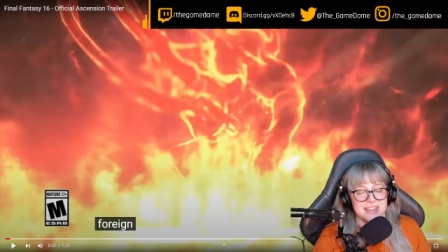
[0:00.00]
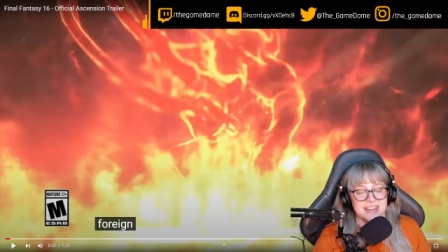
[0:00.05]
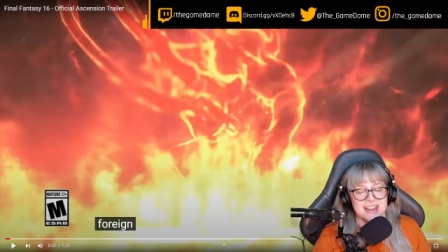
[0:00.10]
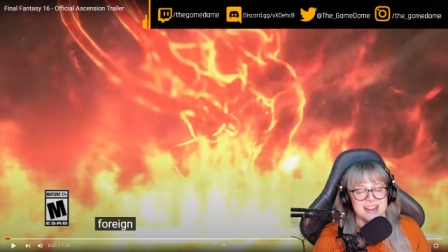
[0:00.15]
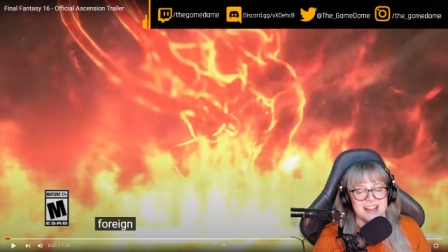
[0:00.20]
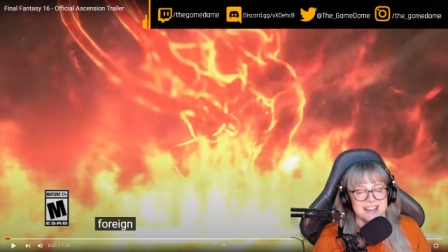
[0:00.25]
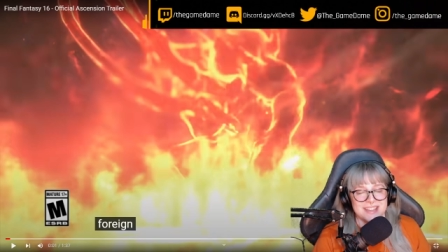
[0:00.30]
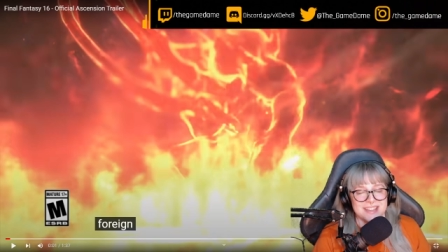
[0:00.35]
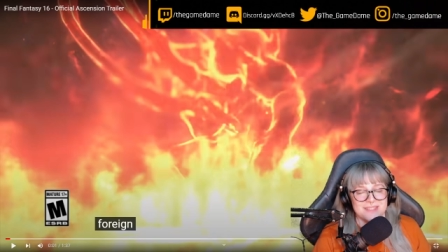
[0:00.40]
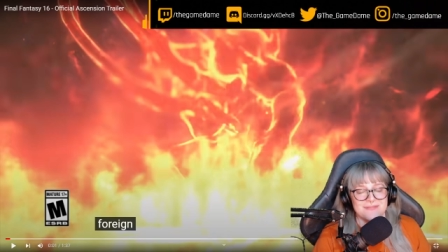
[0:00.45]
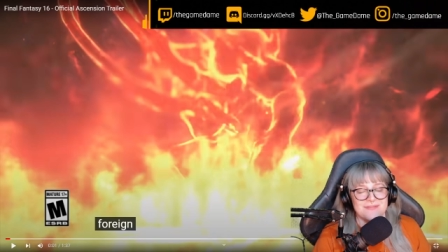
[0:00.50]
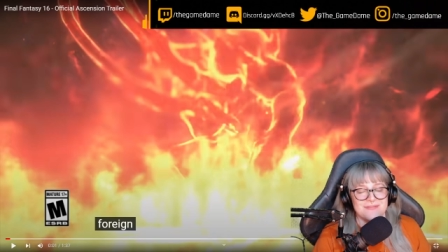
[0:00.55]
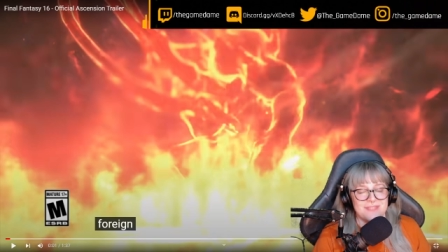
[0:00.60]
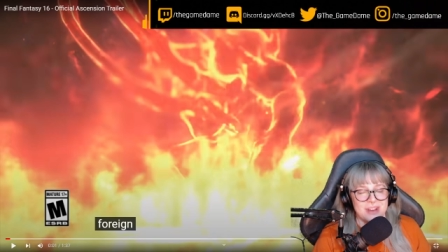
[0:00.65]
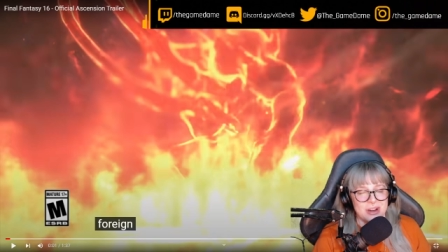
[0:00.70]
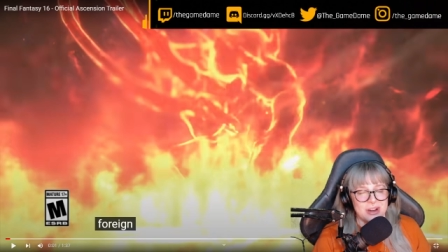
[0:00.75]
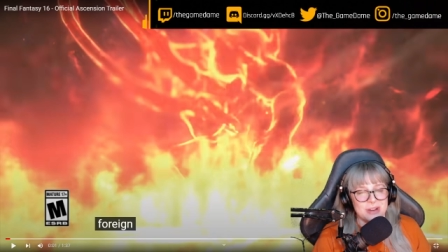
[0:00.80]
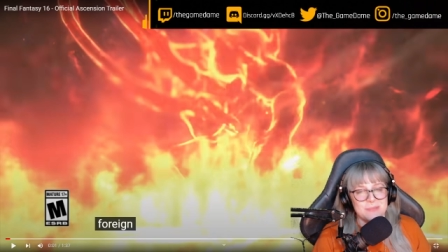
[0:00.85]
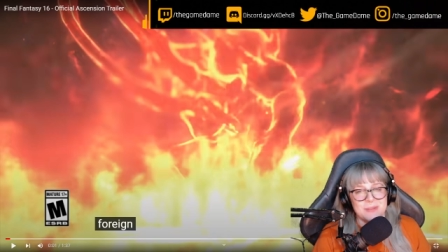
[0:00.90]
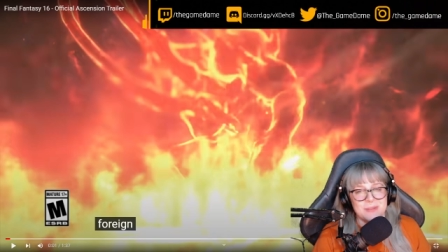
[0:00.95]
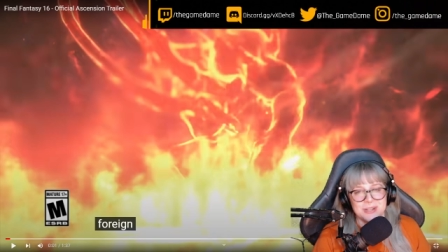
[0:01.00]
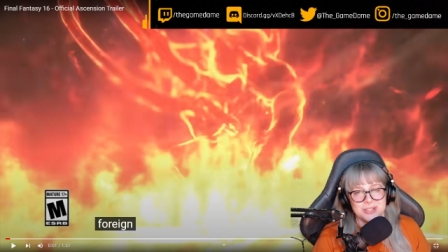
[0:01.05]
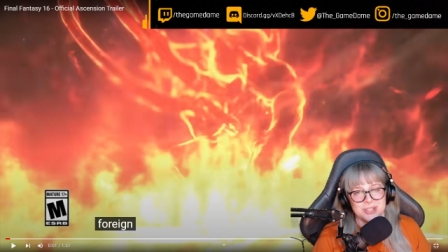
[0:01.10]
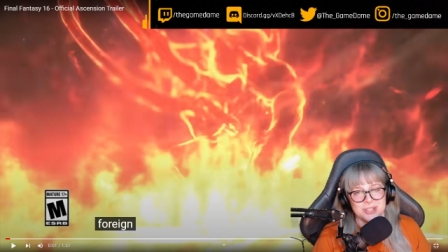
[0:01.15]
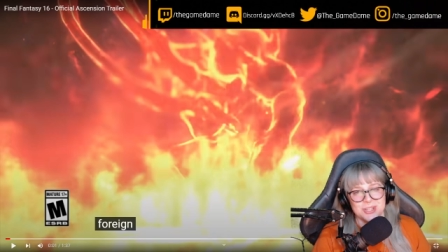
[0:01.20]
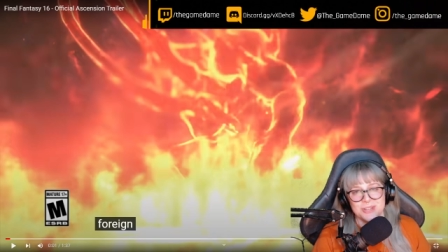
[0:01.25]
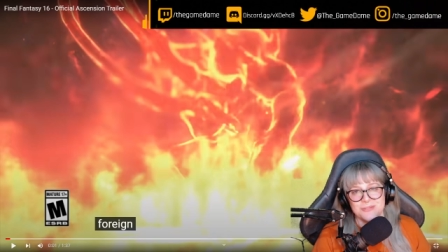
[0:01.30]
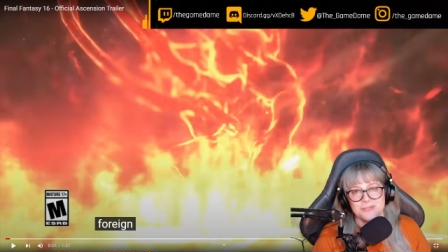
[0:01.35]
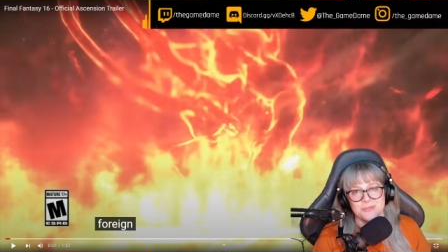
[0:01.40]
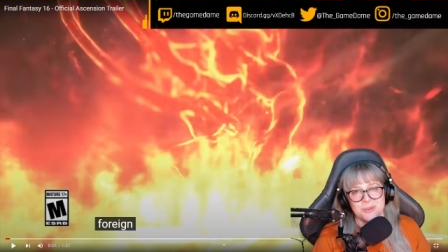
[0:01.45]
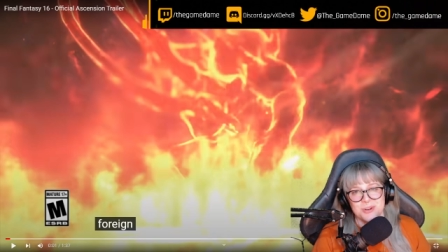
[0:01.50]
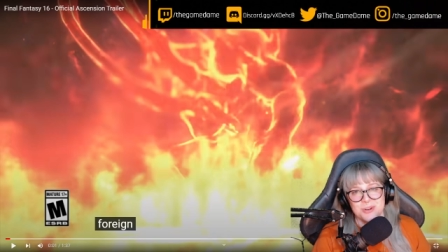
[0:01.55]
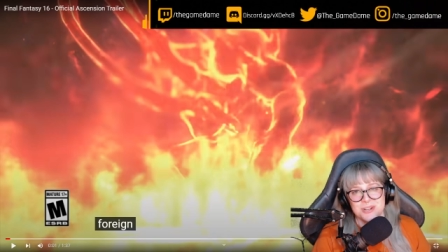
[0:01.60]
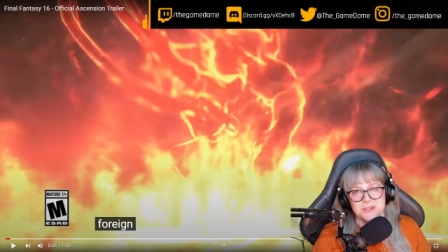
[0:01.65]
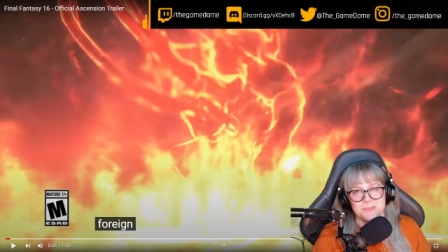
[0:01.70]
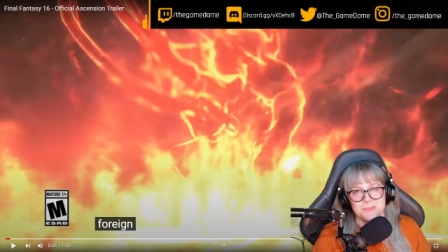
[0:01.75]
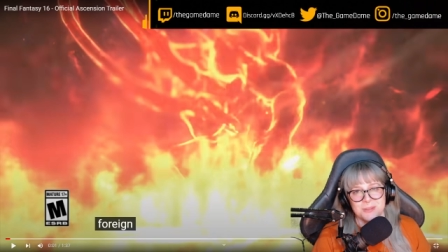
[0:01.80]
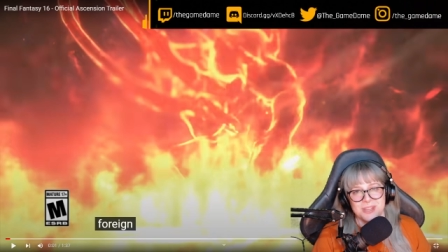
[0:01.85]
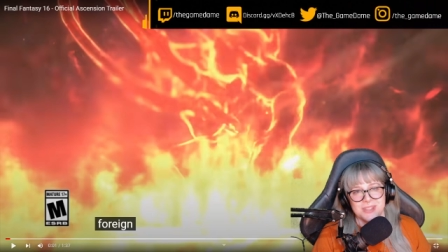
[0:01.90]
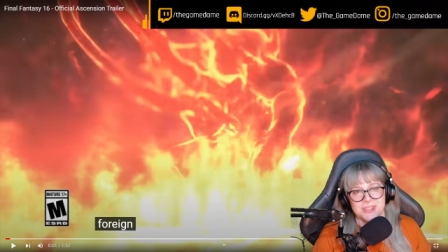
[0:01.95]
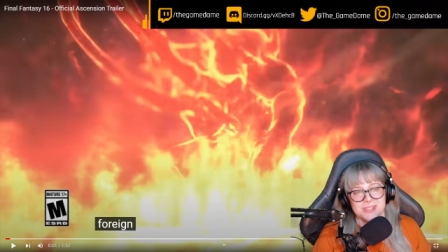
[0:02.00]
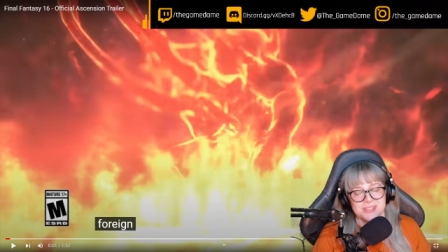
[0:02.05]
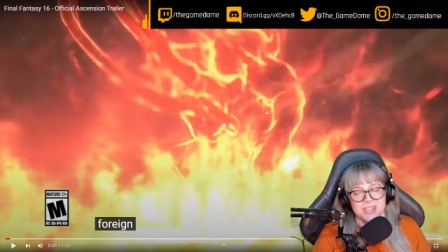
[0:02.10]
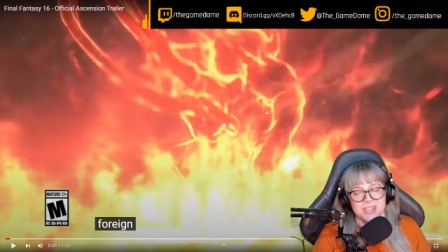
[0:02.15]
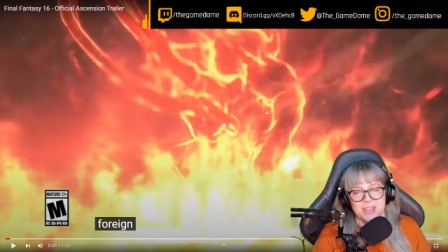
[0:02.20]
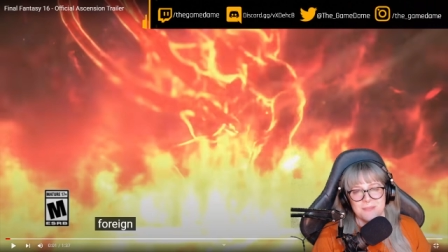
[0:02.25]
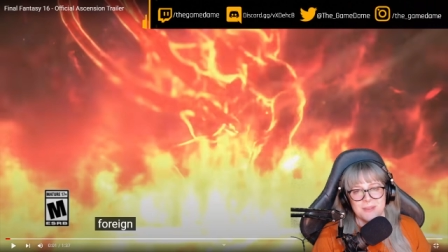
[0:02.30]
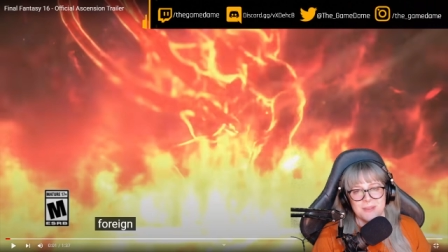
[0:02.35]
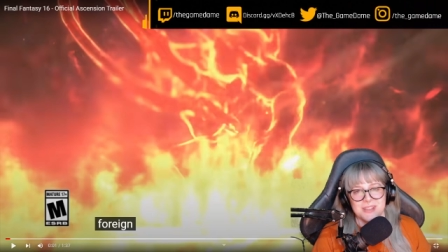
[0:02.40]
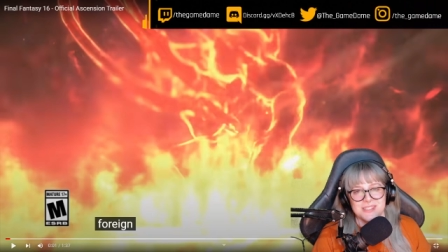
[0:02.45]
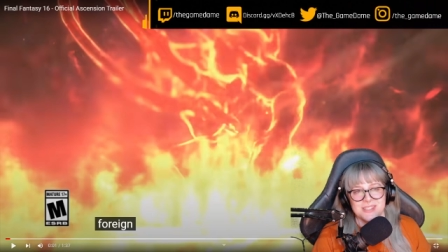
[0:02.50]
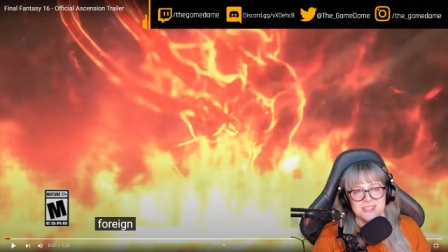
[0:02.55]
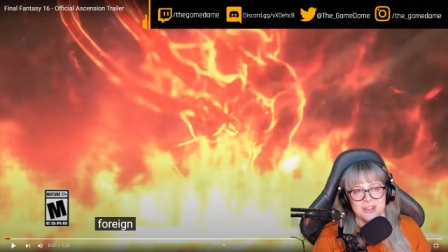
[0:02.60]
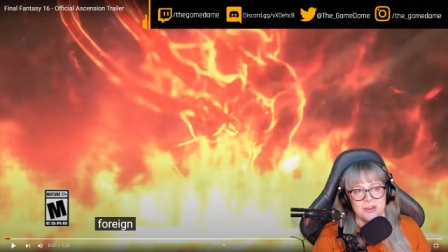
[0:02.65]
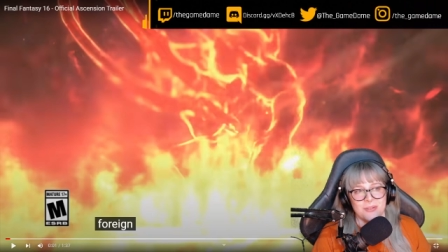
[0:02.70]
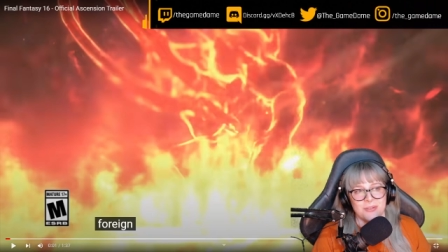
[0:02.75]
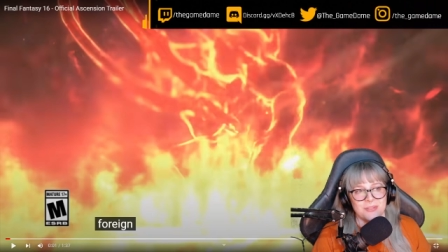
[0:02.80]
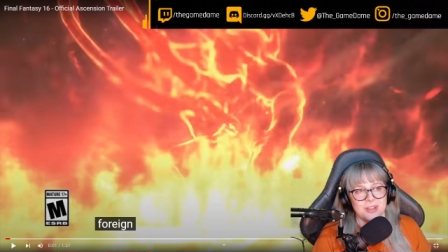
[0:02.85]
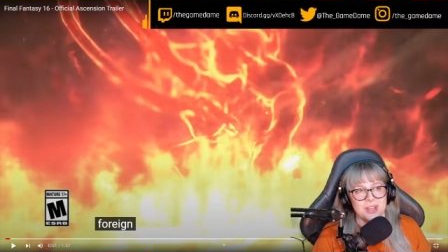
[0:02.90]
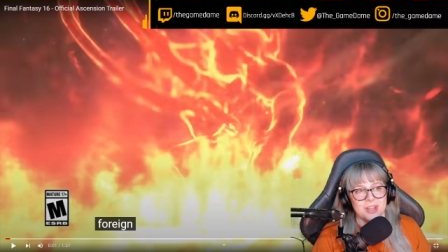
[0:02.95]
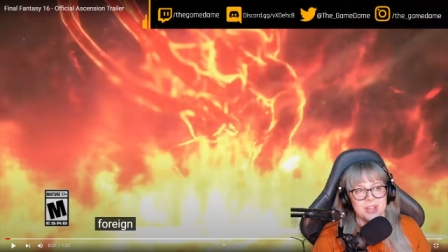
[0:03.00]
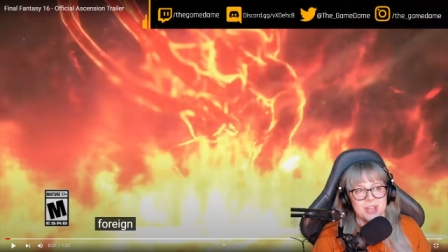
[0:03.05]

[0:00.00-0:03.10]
and I am very much looking forward to playing this game myself.